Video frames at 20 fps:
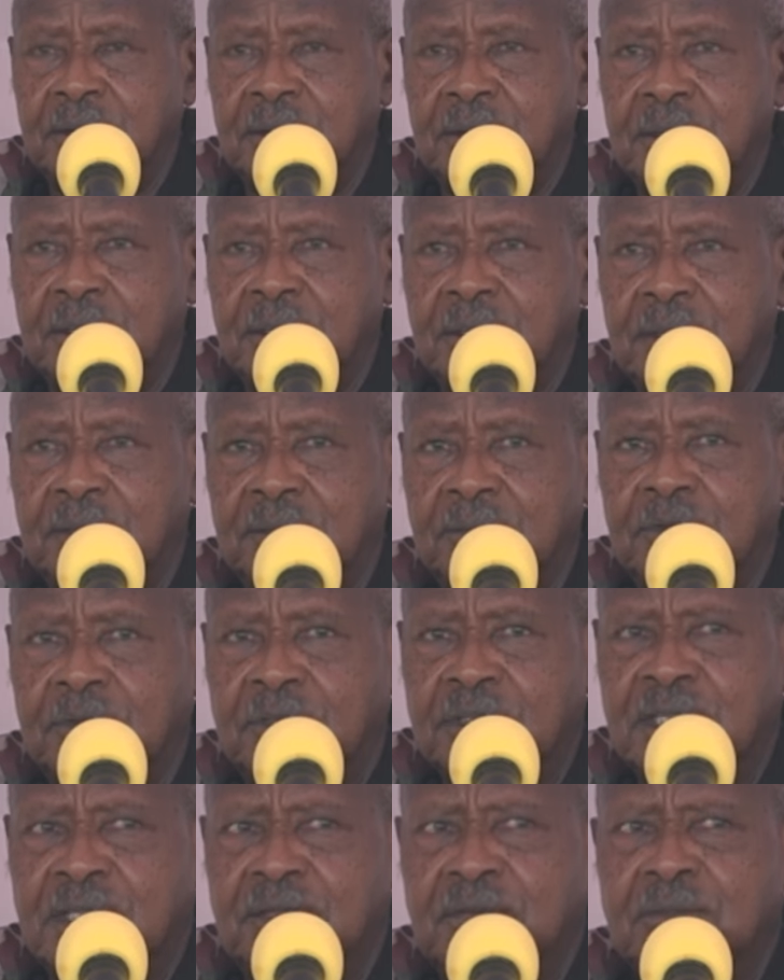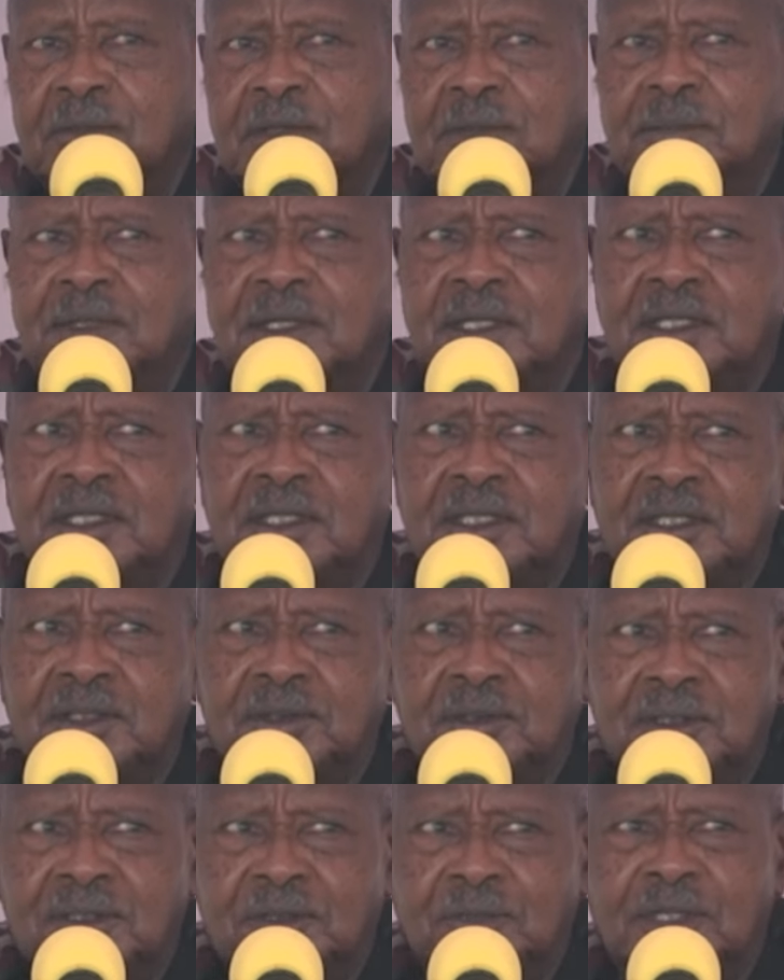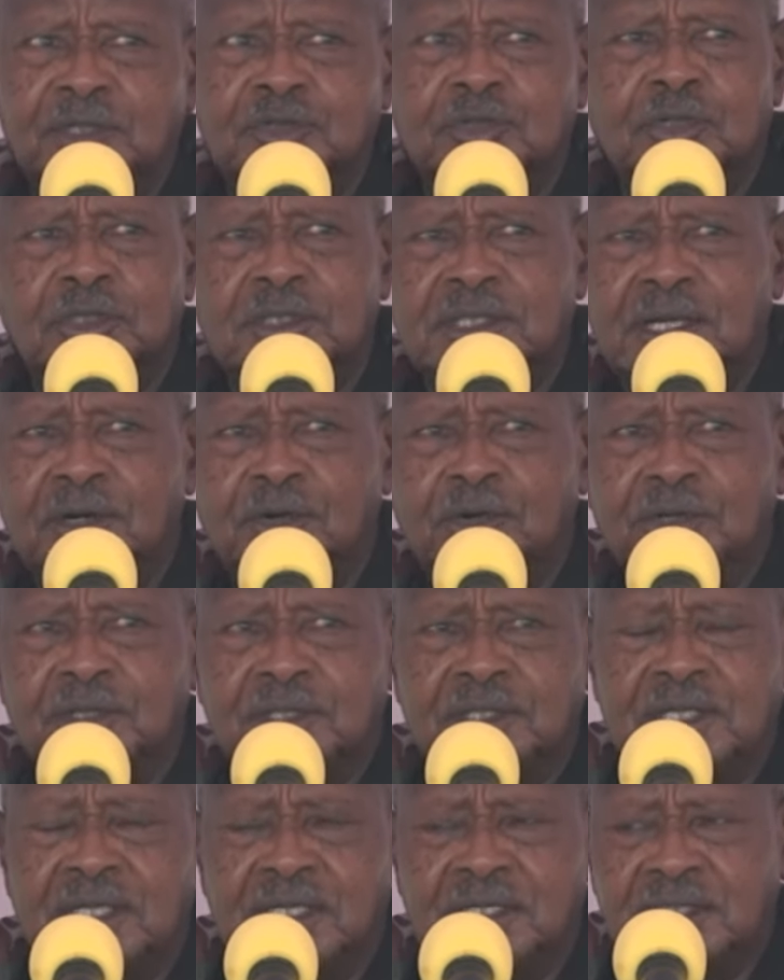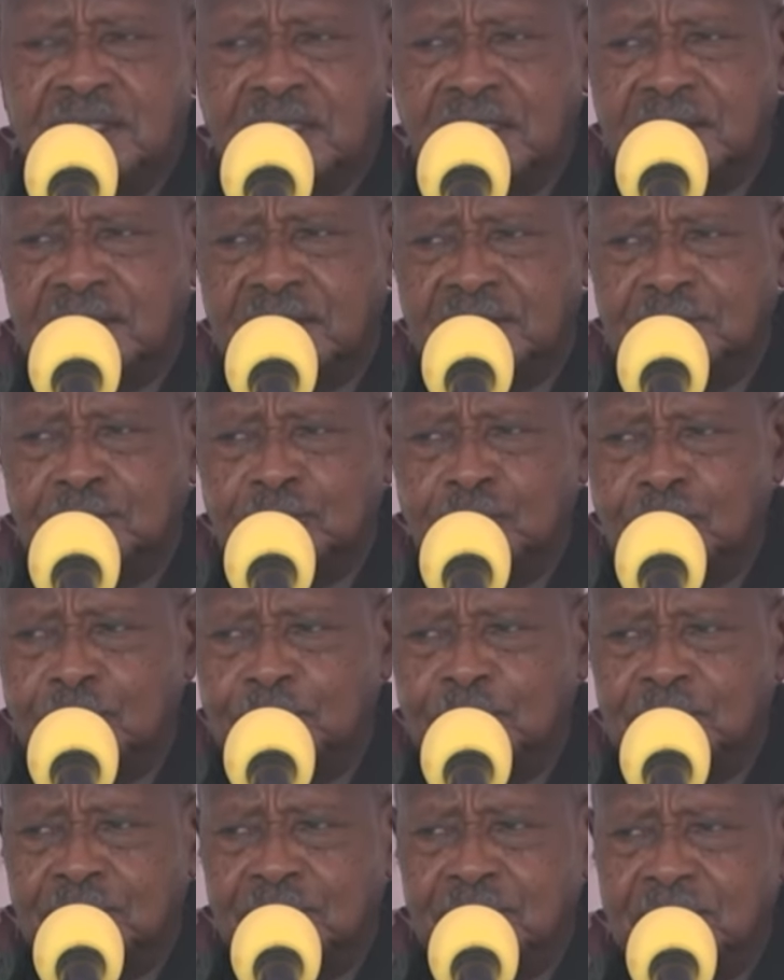Because I remember he was not alone, he had like a group.